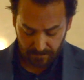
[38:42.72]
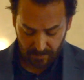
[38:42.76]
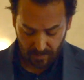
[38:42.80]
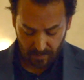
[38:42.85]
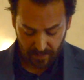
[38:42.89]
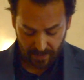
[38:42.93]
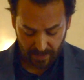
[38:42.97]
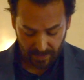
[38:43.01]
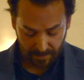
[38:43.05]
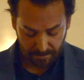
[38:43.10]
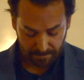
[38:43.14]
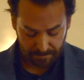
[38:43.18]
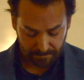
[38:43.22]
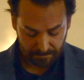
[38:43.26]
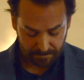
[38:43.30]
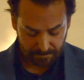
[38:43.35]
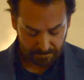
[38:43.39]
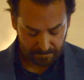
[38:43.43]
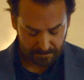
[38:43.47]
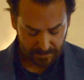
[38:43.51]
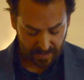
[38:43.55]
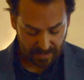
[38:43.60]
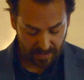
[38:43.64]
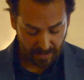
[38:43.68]
Okay,
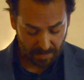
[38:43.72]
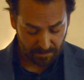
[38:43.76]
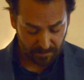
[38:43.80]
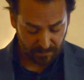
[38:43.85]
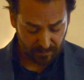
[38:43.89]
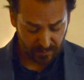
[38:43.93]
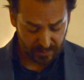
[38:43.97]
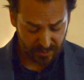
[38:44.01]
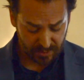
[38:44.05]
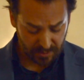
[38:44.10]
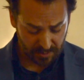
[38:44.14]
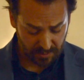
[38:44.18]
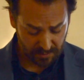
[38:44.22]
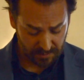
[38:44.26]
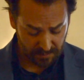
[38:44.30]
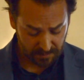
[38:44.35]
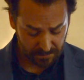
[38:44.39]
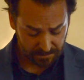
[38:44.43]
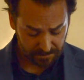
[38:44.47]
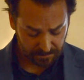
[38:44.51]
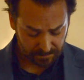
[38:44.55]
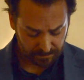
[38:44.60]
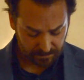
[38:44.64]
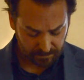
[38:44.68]
to come full
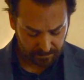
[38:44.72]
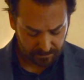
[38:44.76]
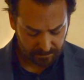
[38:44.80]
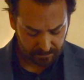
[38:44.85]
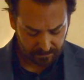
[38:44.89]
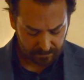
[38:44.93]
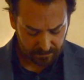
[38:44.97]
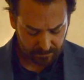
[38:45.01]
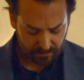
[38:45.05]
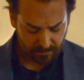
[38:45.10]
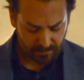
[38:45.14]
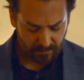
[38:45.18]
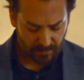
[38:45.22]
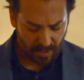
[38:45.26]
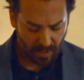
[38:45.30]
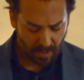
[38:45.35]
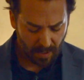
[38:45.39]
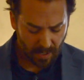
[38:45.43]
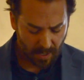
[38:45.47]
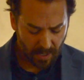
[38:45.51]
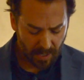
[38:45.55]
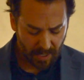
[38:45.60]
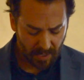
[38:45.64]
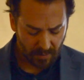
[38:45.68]
circle,
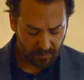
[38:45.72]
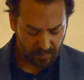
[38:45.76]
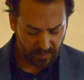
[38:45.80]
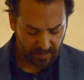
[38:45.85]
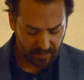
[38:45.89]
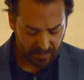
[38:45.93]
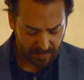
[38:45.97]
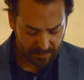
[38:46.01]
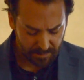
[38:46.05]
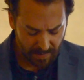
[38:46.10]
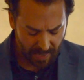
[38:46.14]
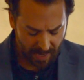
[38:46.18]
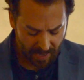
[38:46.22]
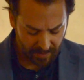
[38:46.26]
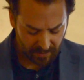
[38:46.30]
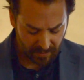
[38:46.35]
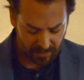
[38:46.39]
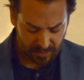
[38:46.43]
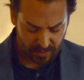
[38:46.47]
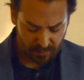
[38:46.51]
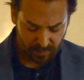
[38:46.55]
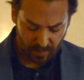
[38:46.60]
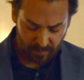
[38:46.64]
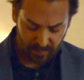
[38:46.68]
it really
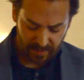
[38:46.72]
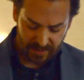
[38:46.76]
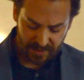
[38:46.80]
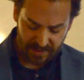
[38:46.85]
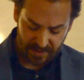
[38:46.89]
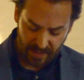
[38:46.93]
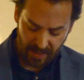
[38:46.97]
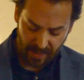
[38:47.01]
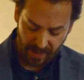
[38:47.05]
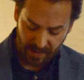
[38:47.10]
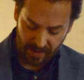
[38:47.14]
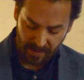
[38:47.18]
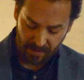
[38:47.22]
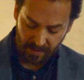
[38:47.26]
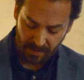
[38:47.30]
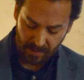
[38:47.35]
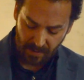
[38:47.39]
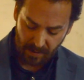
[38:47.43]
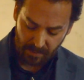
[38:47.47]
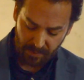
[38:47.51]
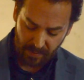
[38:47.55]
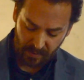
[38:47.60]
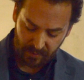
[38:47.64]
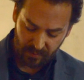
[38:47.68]
matters what we say
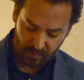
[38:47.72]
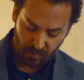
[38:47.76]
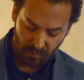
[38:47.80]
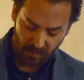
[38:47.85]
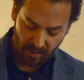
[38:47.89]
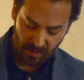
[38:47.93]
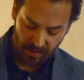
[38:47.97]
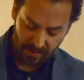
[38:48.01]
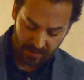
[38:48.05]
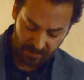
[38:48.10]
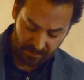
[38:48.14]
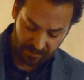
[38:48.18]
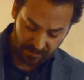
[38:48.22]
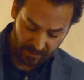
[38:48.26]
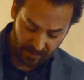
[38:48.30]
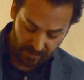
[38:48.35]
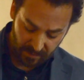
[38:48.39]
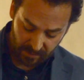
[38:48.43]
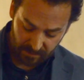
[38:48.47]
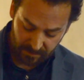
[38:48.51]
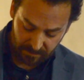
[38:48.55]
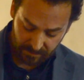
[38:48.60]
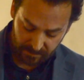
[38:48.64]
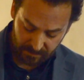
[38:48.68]
about the
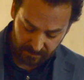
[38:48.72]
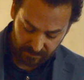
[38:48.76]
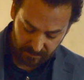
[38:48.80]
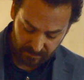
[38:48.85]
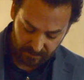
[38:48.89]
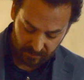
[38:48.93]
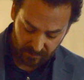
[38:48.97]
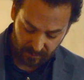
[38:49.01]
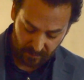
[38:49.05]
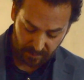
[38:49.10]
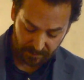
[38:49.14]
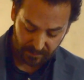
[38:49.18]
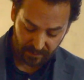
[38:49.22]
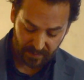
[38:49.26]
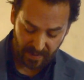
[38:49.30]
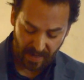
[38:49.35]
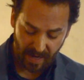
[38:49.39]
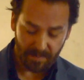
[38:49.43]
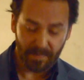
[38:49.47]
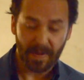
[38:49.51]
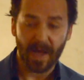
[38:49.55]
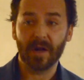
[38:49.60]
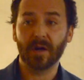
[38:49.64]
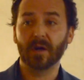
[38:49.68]
waterfall, or for
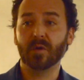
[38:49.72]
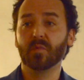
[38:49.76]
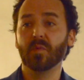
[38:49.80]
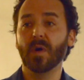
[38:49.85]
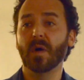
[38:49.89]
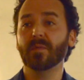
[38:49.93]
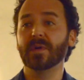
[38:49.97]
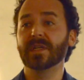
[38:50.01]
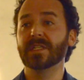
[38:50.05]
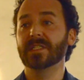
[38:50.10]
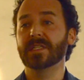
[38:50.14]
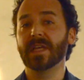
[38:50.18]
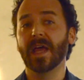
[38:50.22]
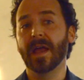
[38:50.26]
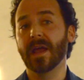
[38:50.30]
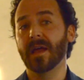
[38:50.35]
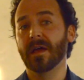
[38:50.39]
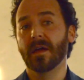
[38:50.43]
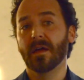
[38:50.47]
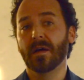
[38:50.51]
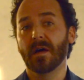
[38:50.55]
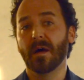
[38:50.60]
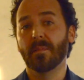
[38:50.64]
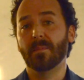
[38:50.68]
that matter, what we
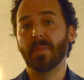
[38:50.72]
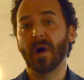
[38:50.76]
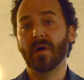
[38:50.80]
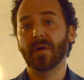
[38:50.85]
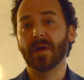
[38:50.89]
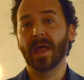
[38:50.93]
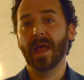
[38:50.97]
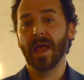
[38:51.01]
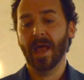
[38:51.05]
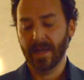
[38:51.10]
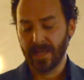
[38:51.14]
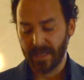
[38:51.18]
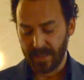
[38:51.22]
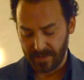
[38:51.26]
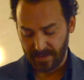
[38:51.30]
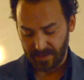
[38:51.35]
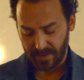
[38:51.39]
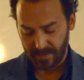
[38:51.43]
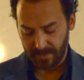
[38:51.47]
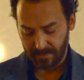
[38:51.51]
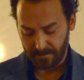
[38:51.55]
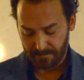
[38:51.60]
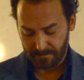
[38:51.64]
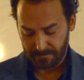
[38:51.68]
say about
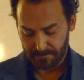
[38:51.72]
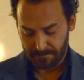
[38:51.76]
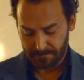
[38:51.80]
anything.